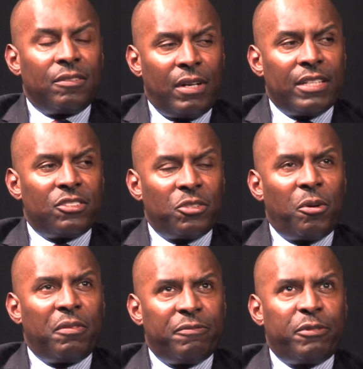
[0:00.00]
Right.
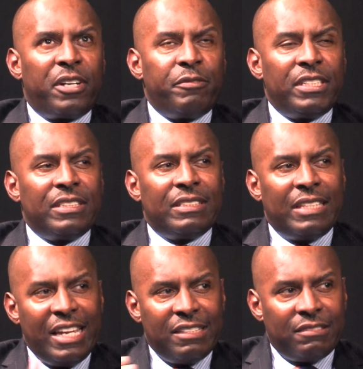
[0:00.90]
So for every
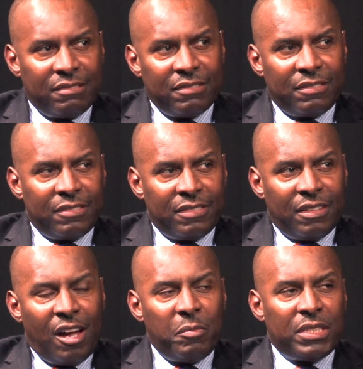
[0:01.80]
10
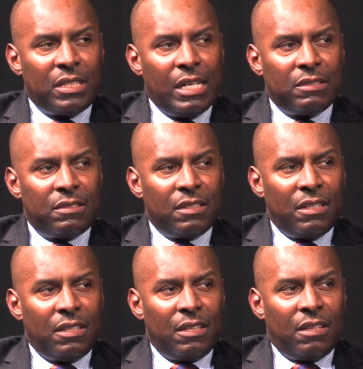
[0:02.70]
homicides
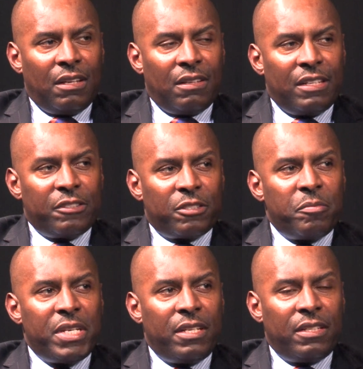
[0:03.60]
that are
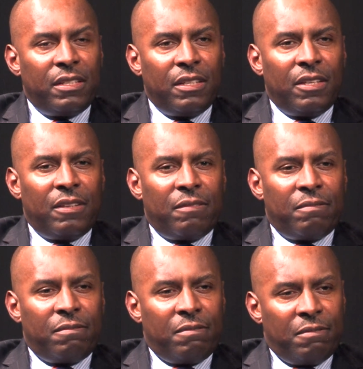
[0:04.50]
committed,
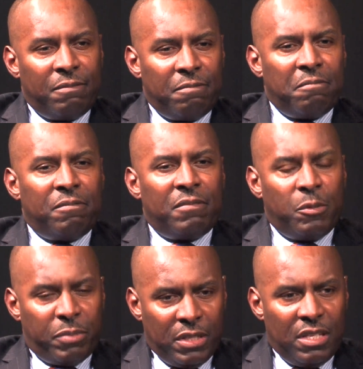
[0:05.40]
the
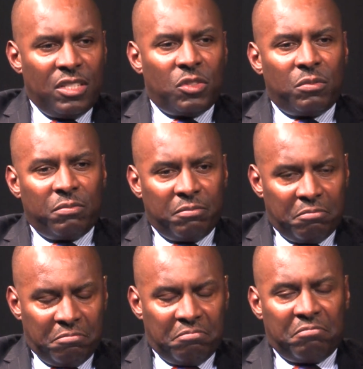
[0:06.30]
police
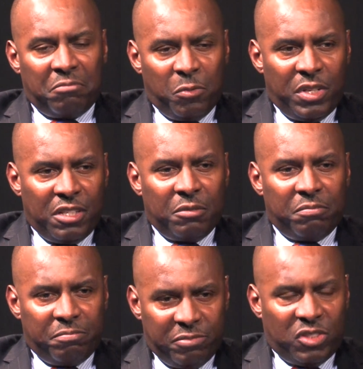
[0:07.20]
will
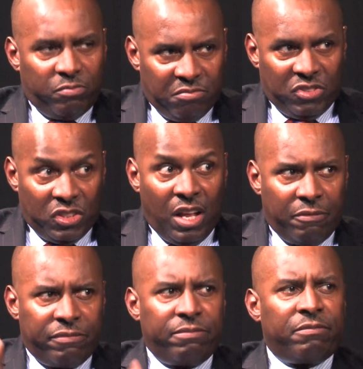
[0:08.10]
solve
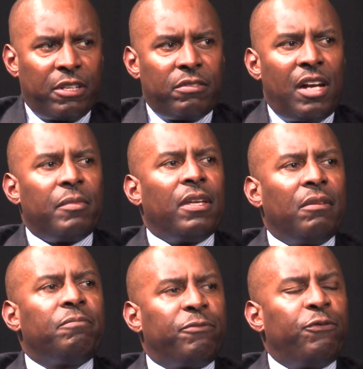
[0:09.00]
the crime
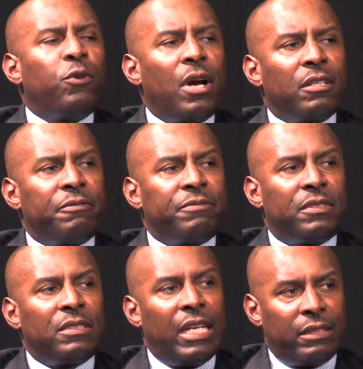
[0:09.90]
4 out of
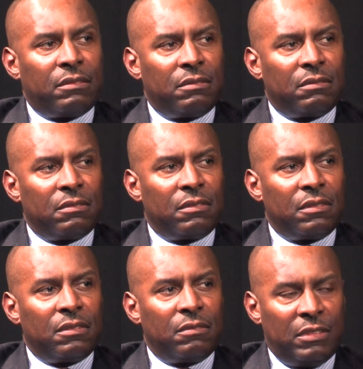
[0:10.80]
10
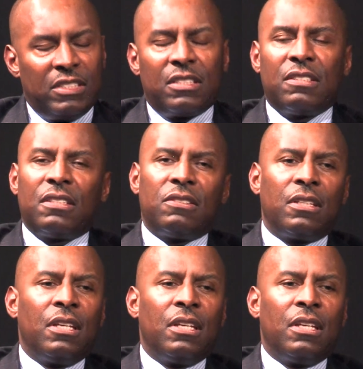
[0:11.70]
instances.